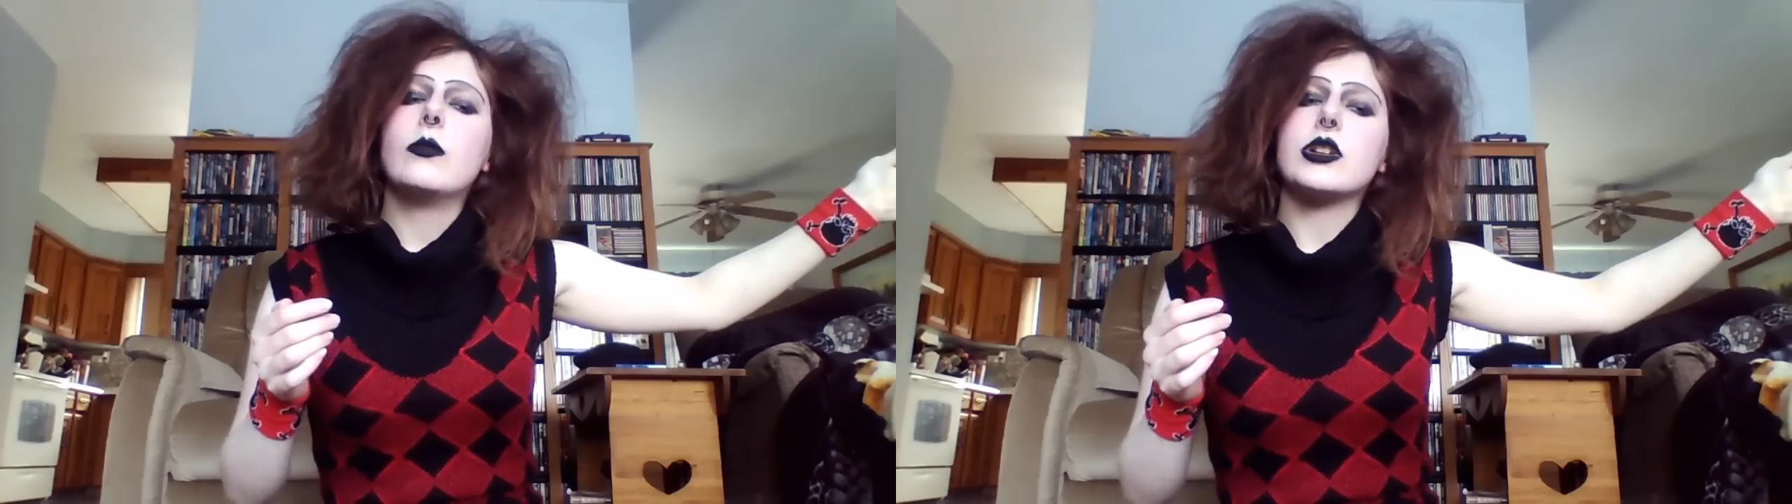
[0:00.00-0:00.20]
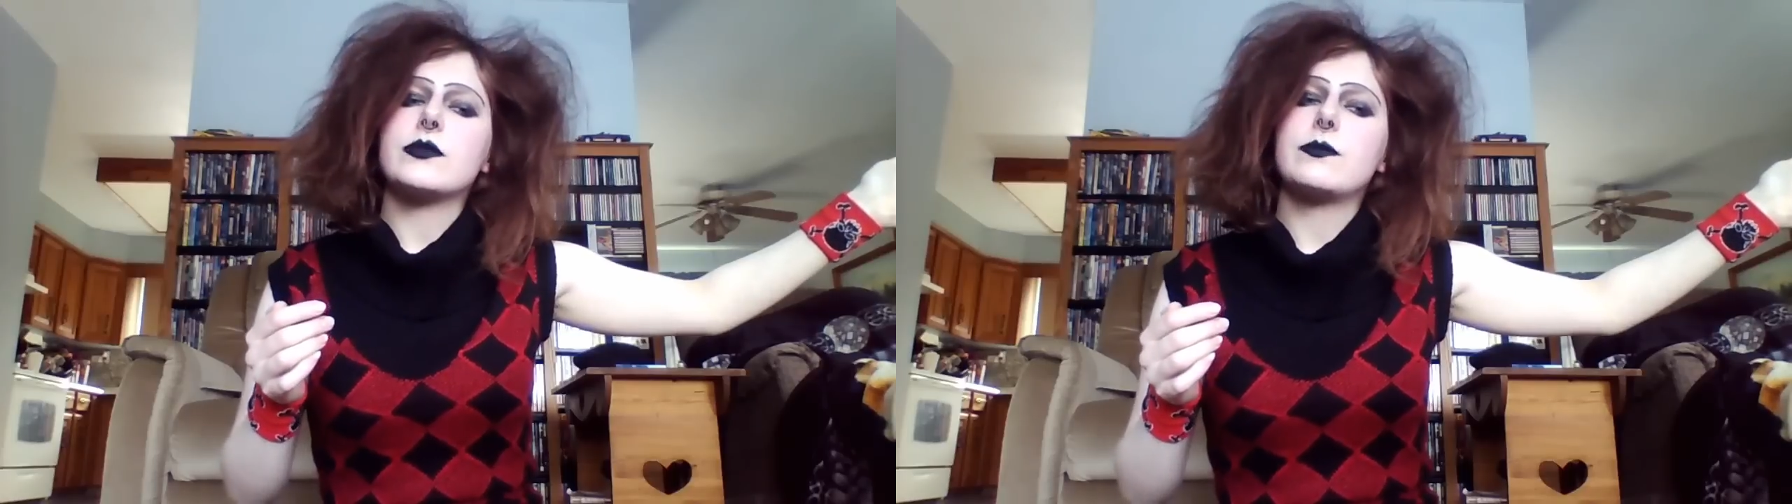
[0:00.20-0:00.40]

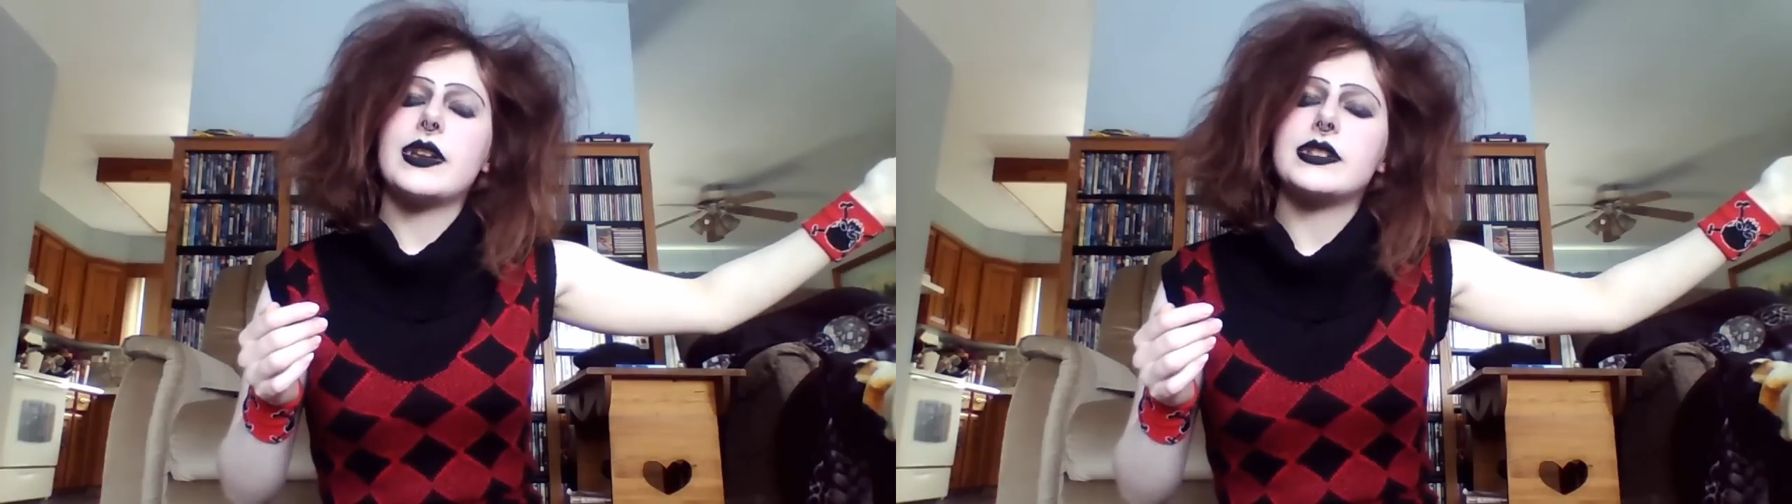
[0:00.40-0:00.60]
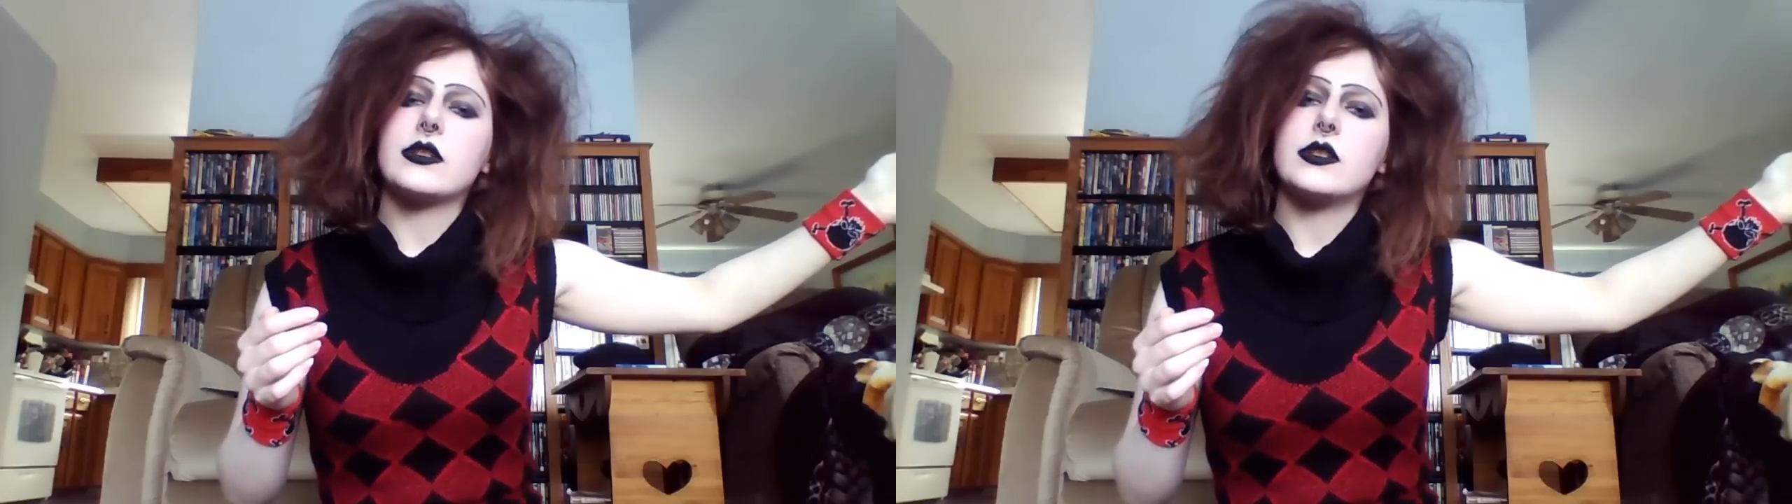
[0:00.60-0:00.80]
which
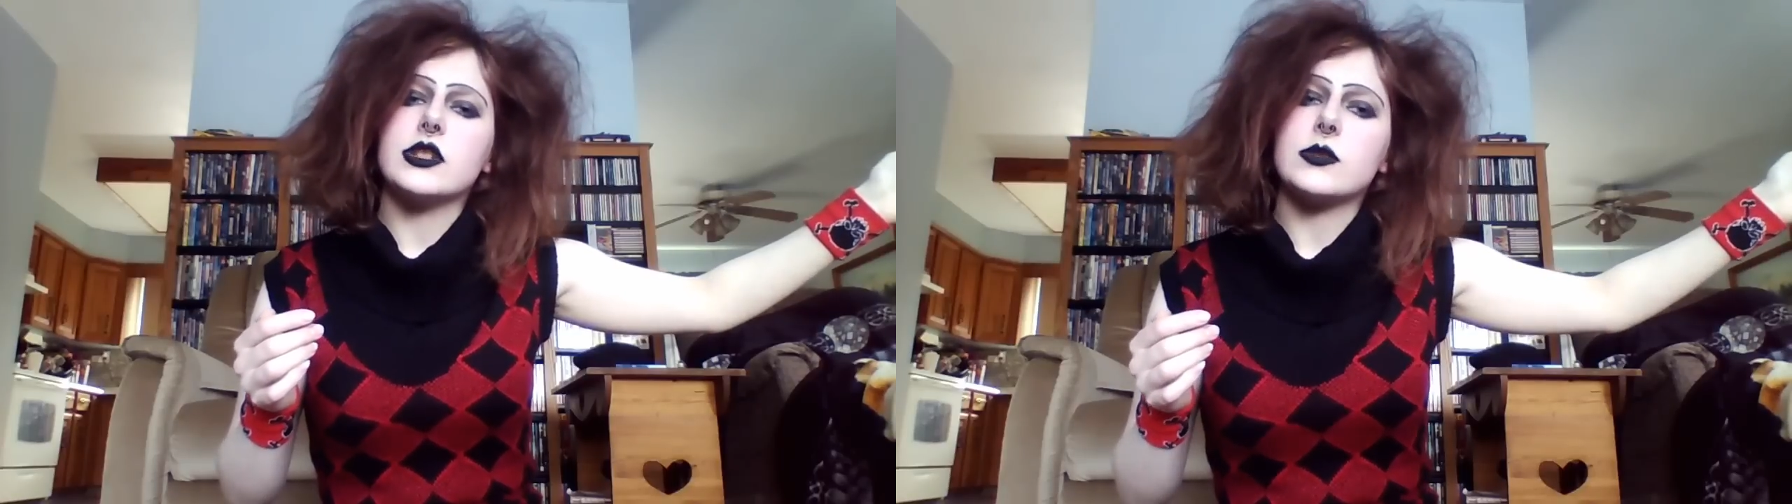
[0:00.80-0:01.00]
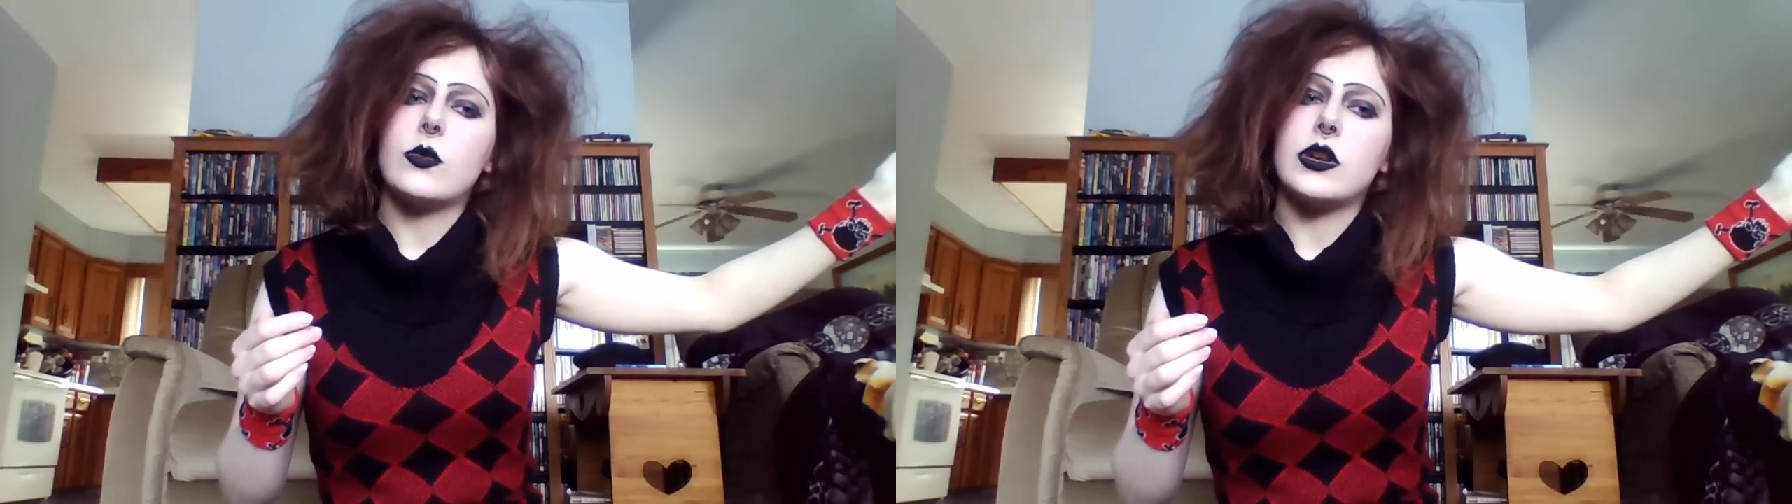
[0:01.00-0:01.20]
basically just